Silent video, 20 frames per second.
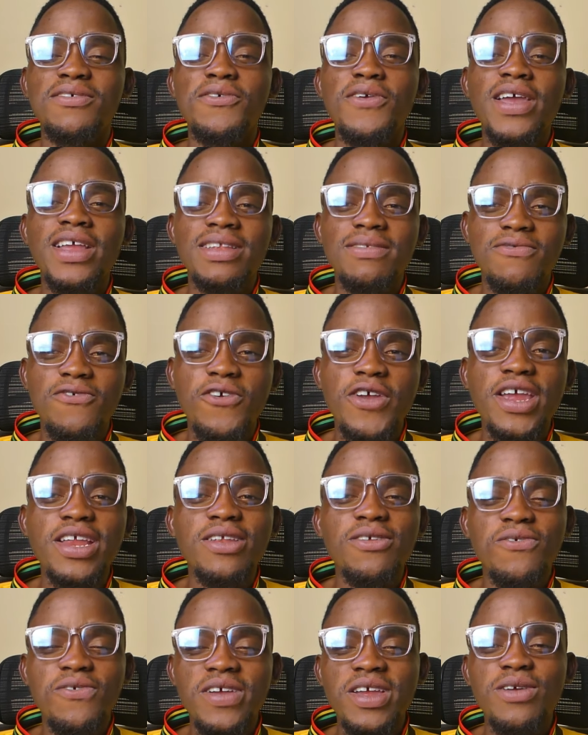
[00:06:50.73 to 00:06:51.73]

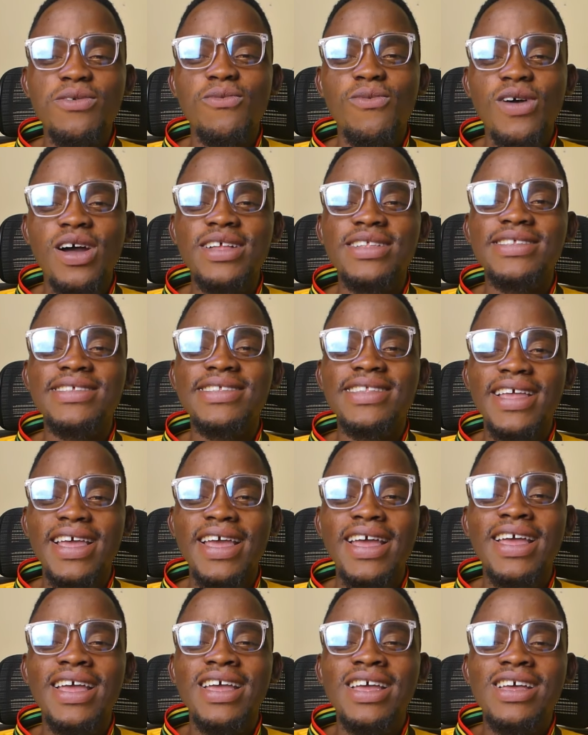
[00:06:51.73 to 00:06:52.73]
Great ones
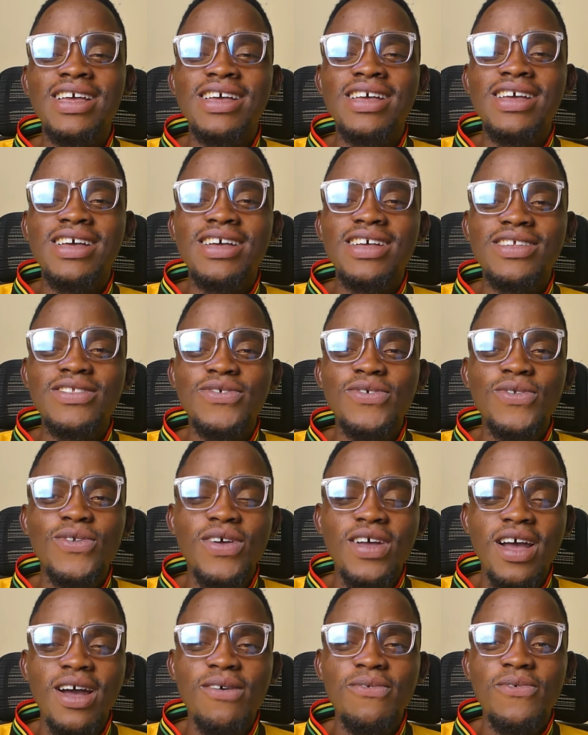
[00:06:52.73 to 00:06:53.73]
there to
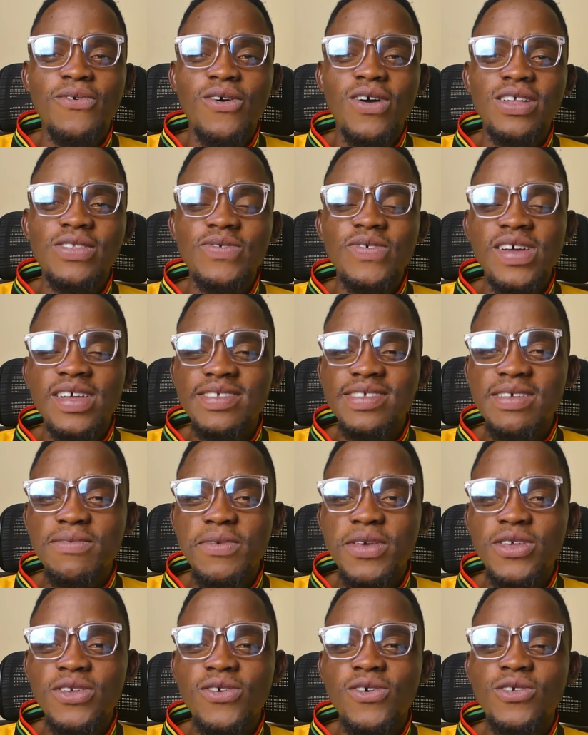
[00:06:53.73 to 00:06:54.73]
look out for. Antoine
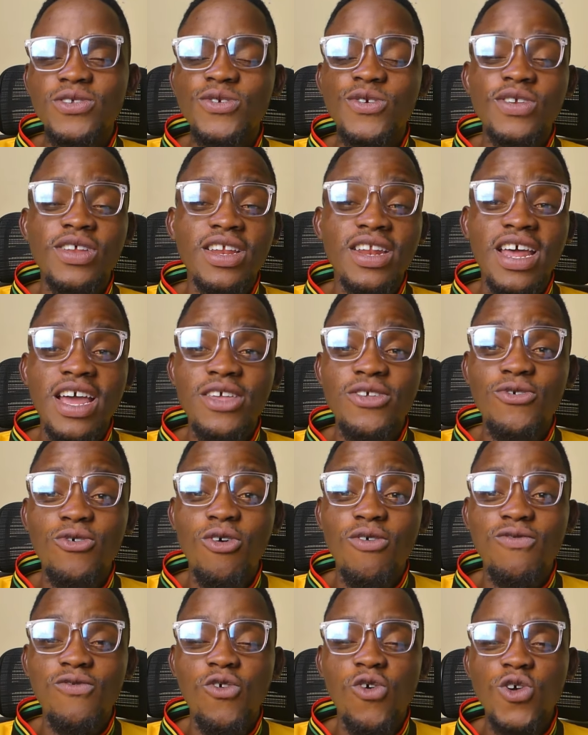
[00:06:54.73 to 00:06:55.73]
Semenyo, Jordan
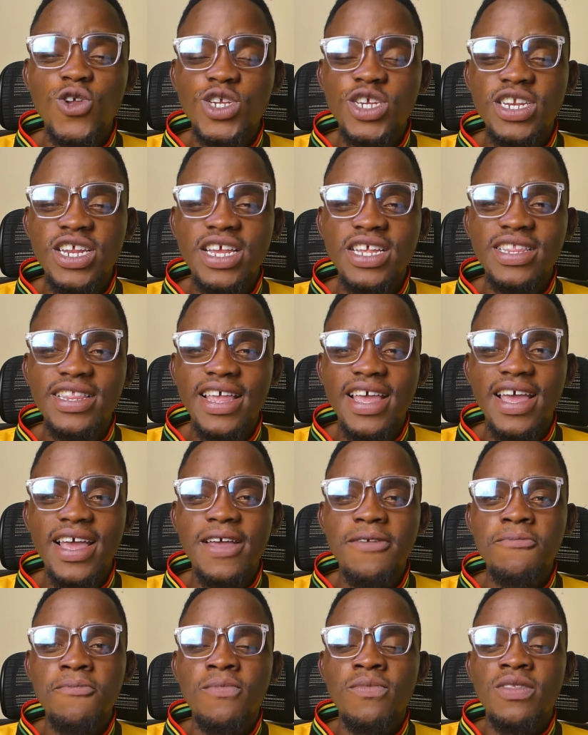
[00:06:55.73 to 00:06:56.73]
Ayew, unfortunate
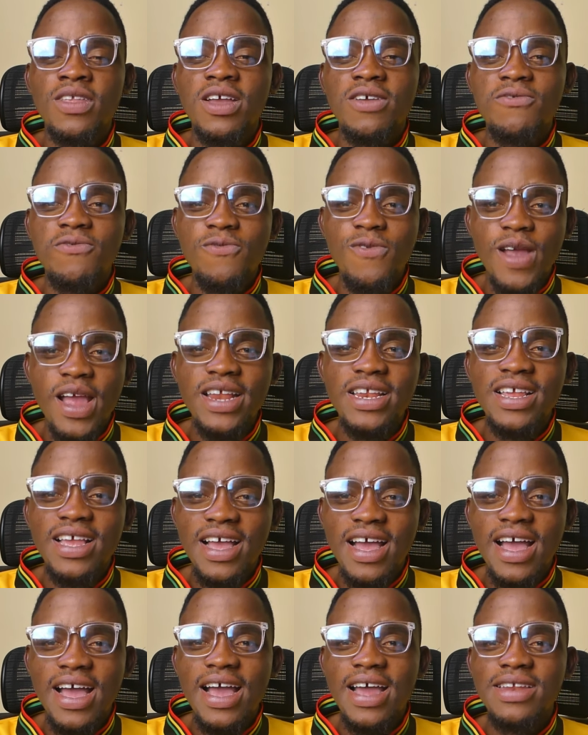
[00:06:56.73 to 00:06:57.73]
there. Red
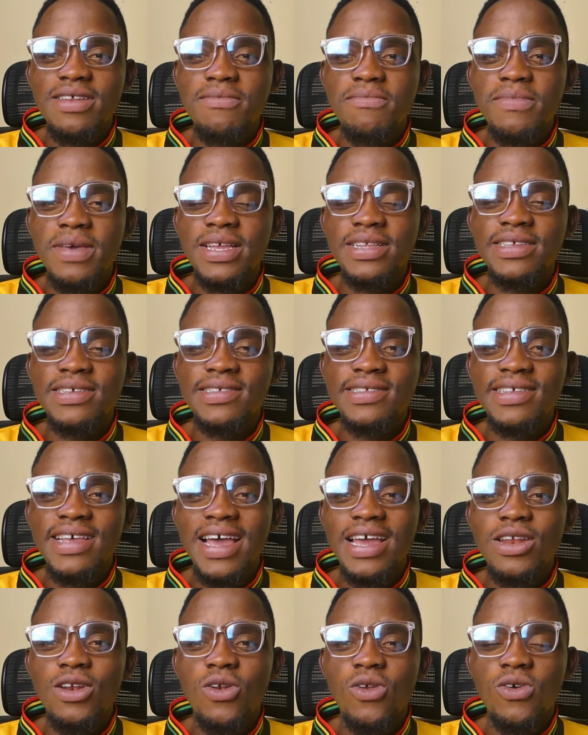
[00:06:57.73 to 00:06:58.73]
card meant his
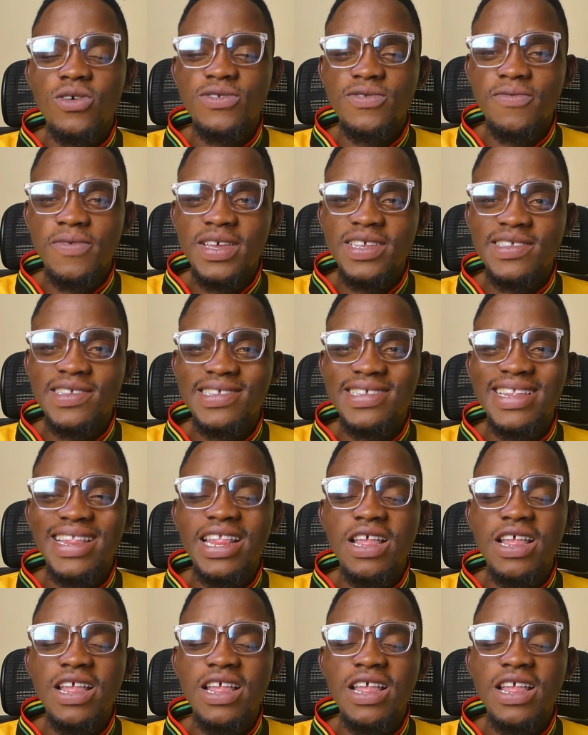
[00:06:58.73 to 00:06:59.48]
side lost versus